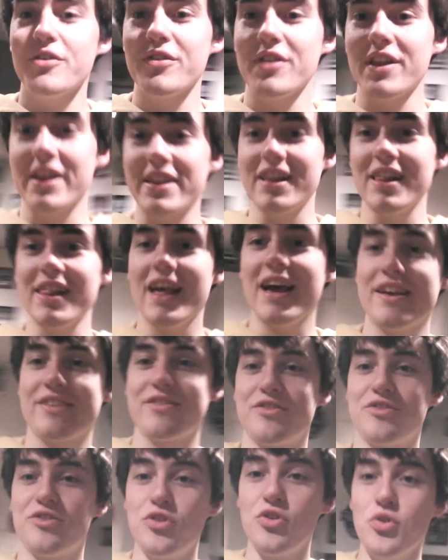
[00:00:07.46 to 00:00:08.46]
in like the
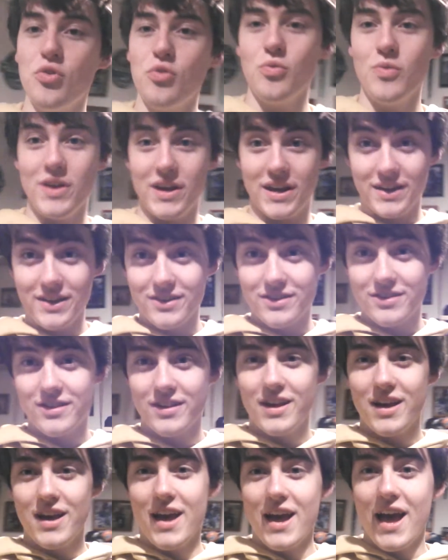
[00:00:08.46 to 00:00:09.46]
last two weeks,
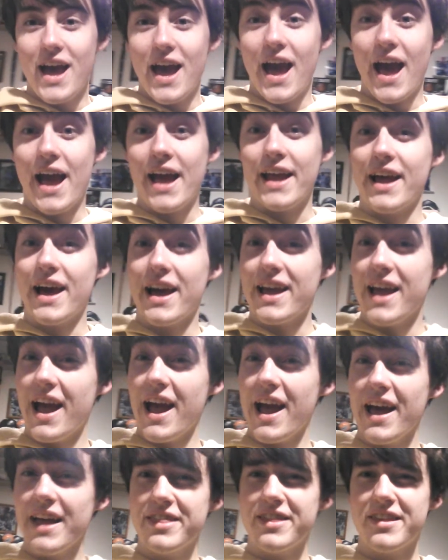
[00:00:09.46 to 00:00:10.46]
and I
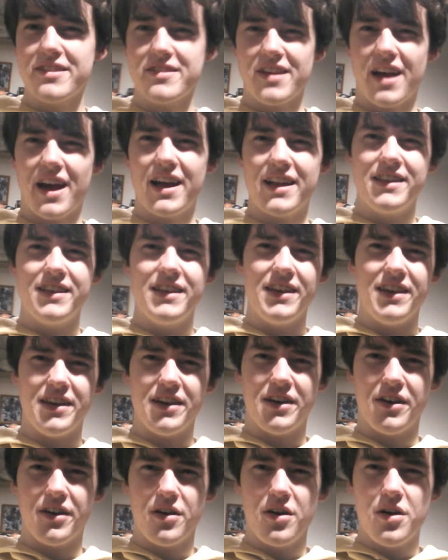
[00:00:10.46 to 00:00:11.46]
had this
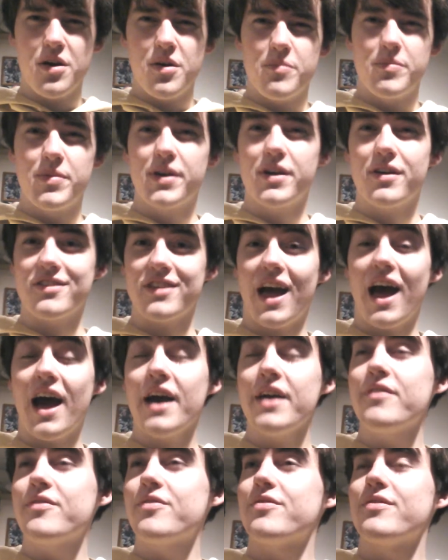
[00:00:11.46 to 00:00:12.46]
idea because
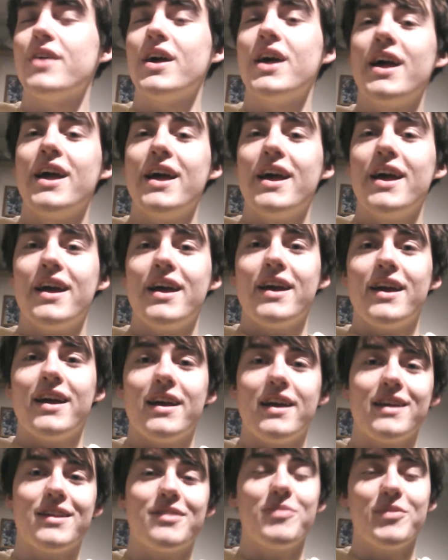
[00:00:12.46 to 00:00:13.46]
I've,
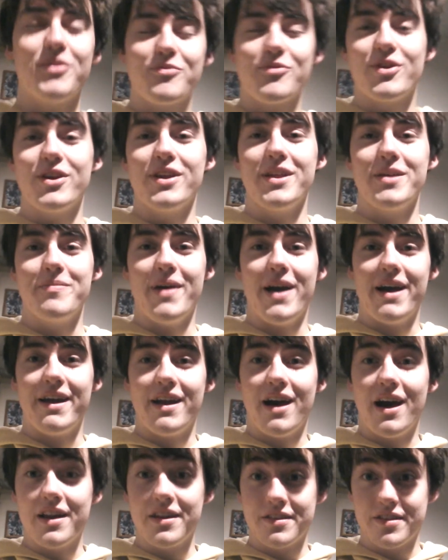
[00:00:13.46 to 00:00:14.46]
it's been really bad
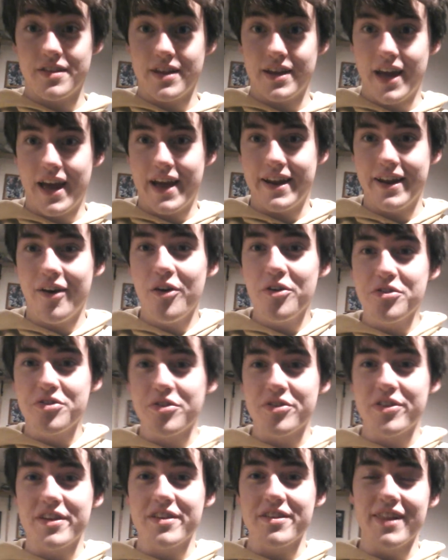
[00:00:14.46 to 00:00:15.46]
honestly, and
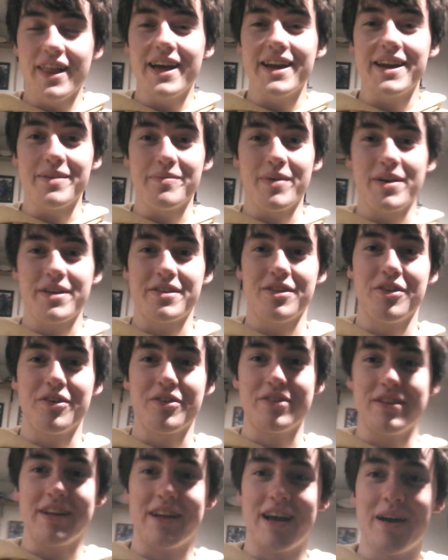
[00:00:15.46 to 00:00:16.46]
also this lighting makes it
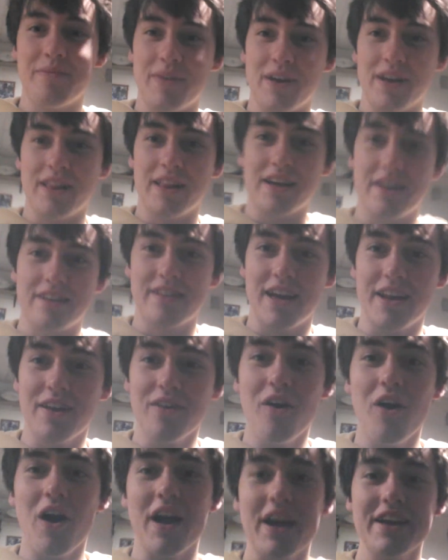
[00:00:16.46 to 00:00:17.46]
look like I'm not like sad,
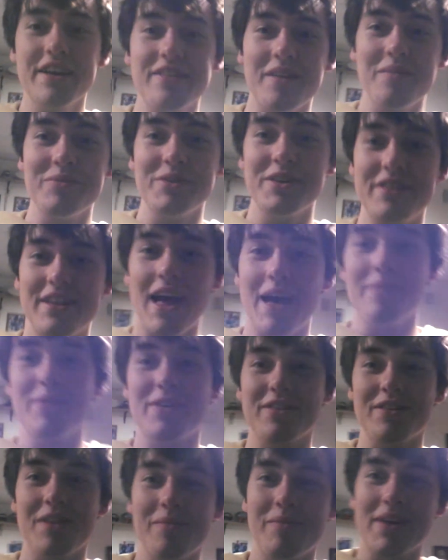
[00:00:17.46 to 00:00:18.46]
oh, I guess I'm just happy
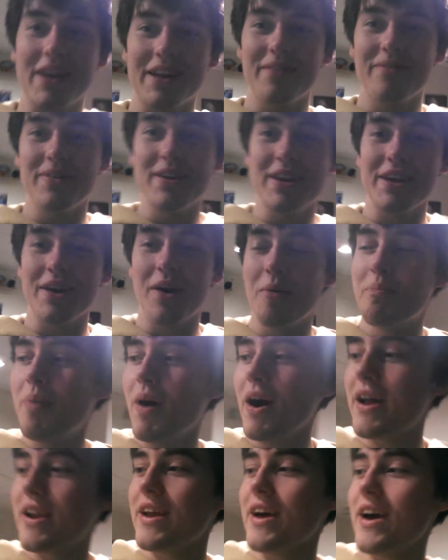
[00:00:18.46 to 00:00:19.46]
because I'm making a video,
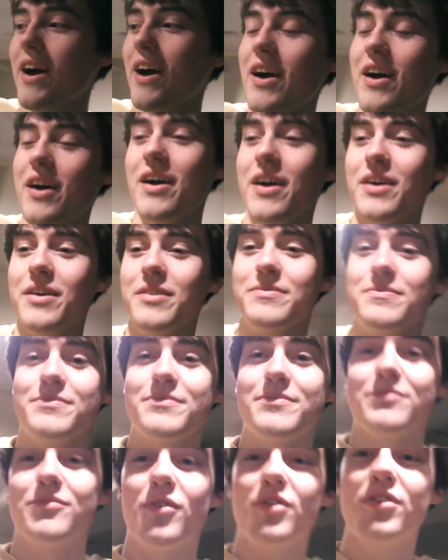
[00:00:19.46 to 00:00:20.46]
but, uh,
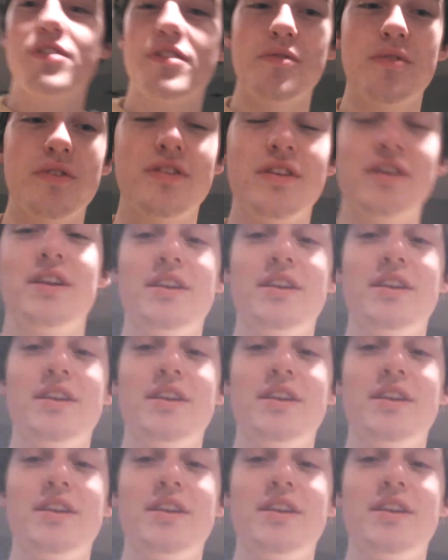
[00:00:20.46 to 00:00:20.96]
hmm, what's, what's a